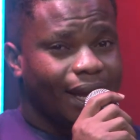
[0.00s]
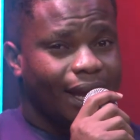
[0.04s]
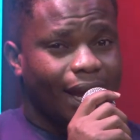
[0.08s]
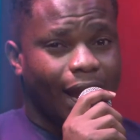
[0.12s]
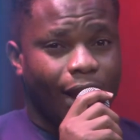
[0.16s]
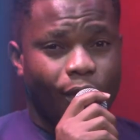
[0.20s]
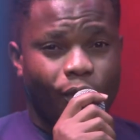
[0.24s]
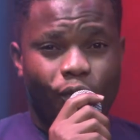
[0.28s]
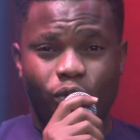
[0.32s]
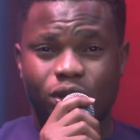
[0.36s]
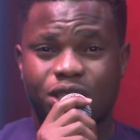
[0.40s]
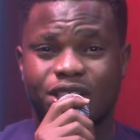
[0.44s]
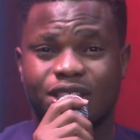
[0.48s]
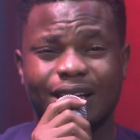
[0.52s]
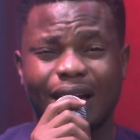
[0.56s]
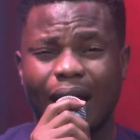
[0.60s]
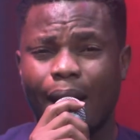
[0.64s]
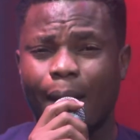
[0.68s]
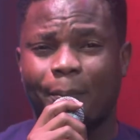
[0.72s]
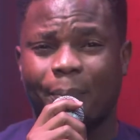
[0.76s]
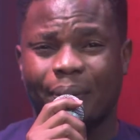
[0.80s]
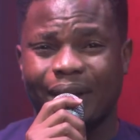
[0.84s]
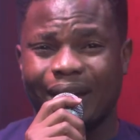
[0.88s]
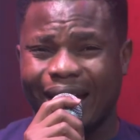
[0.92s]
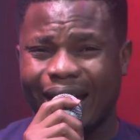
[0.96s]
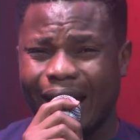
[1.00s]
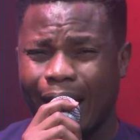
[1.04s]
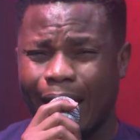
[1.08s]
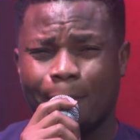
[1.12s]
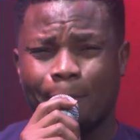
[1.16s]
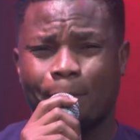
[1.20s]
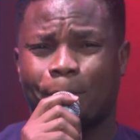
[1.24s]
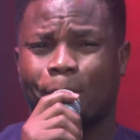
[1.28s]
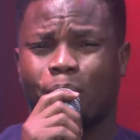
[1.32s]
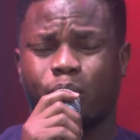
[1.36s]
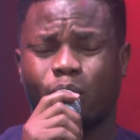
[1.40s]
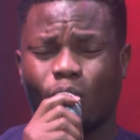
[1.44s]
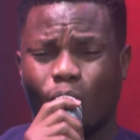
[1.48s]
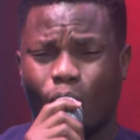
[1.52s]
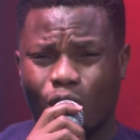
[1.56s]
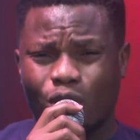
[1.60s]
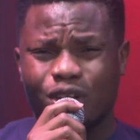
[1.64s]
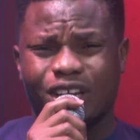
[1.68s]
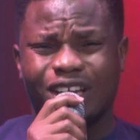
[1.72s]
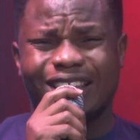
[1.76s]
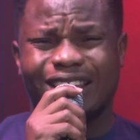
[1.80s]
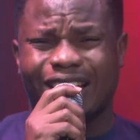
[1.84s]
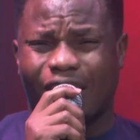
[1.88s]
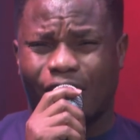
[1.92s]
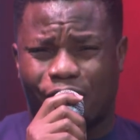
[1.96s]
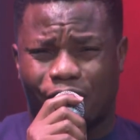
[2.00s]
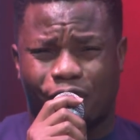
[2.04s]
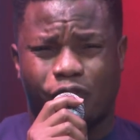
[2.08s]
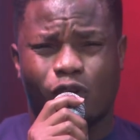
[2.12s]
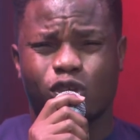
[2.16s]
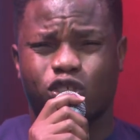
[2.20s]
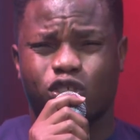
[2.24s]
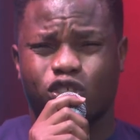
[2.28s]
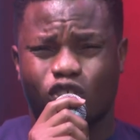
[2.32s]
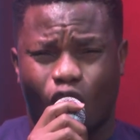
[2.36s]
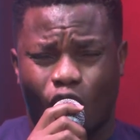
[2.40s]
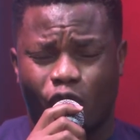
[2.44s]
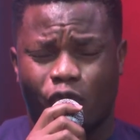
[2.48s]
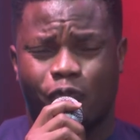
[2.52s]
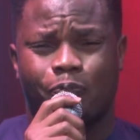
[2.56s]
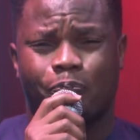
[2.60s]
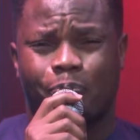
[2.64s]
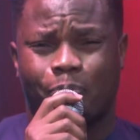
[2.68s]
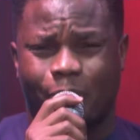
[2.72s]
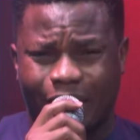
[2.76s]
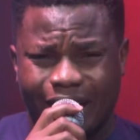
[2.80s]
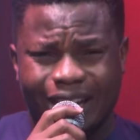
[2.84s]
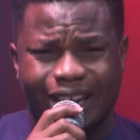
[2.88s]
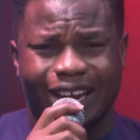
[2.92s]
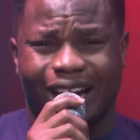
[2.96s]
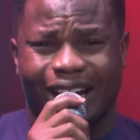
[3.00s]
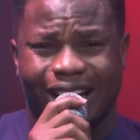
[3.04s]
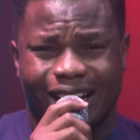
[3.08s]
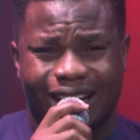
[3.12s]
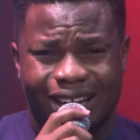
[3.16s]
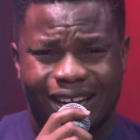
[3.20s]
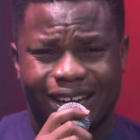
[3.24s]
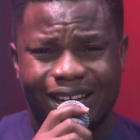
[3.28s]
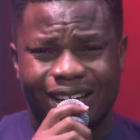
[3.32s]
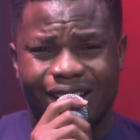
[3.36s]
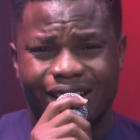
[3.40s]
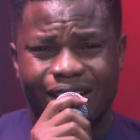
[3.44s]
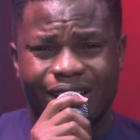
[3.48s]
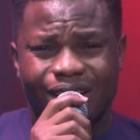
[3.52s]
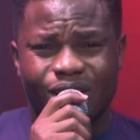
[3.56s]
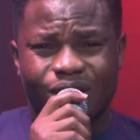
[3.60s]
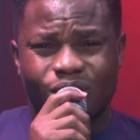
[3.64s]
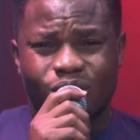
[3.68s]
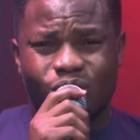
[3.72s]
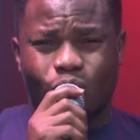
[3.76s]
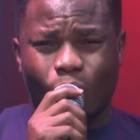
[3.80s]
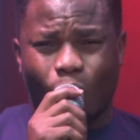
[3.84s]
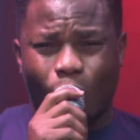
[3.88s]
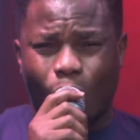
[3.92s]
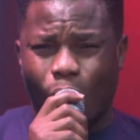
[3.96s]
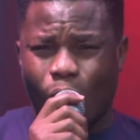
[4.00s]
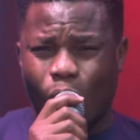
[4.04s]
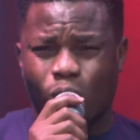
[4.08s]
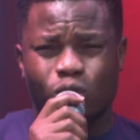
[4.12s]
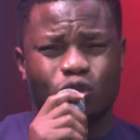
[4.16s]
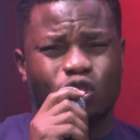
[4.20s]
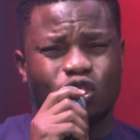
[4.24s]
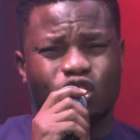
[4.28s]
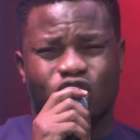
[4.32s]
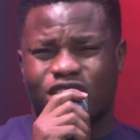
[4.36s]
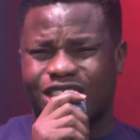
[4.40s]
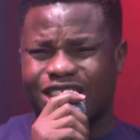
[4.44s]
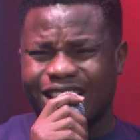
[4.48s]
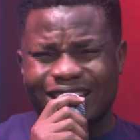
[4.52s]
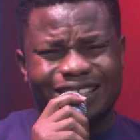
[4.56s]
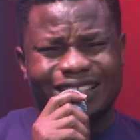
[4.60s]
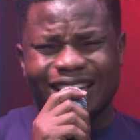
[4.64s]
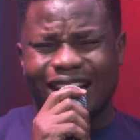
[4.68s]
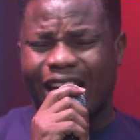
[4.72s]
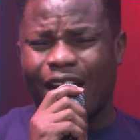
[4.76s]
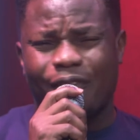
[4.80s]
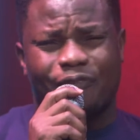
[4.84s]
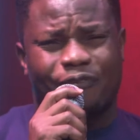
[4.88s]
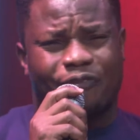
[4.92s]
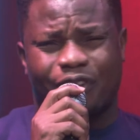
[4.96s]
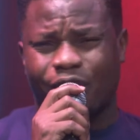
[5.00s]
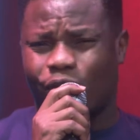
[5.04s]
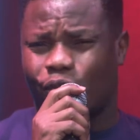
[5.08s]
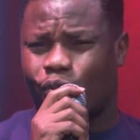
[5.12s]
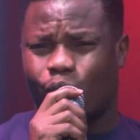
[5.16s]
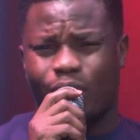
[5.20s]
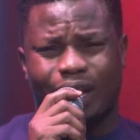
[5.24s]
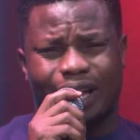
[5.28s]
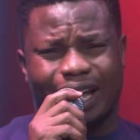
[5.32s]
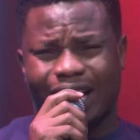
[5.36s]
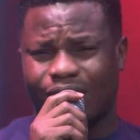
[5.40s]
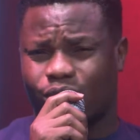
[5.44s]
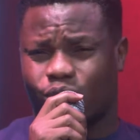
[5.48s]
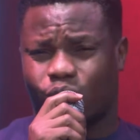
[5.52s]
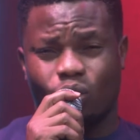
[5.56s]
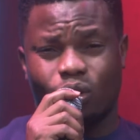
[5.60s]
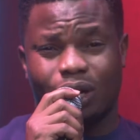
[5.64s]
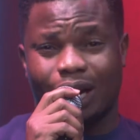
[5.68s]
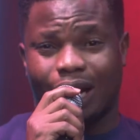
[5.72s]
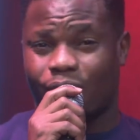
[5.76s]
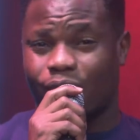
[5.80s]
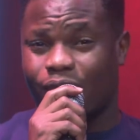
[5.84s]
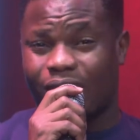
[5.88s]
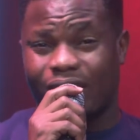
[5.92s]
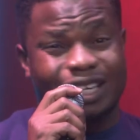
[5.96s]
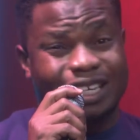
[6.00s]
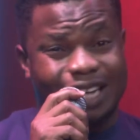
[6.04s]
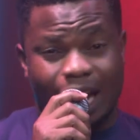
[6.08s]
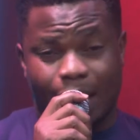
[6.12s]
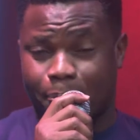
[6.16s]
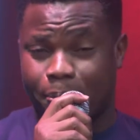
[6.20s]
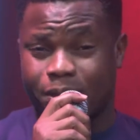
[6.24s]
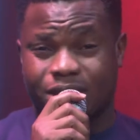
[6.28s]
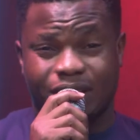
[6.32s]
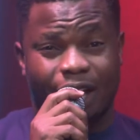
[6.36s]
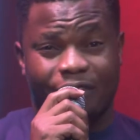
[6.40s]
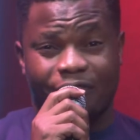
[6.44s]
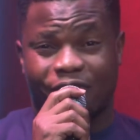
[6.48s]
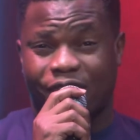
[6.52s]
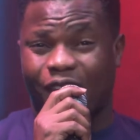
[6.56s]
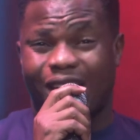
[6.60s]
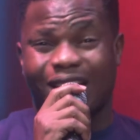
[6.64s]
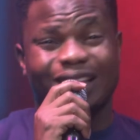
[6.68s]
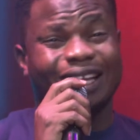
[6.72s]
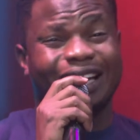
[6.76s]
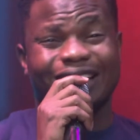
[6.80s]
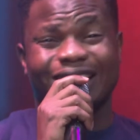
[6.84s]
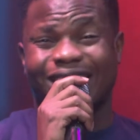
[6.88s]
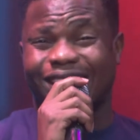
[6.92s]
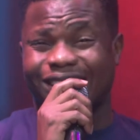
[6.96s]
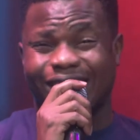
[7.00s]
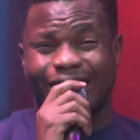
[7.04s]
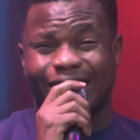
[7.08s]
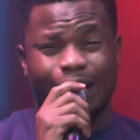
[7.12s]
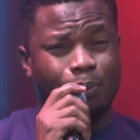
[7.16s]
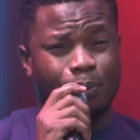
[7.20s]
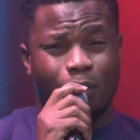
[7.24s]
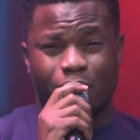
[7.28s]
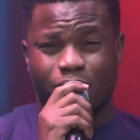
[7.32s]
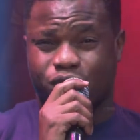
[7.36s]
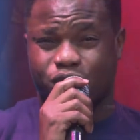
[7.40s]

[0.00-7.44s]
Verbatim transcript: And we shall be employing the force of prayer to unseat every wicked ruler. We shall be saying, Father, in the name of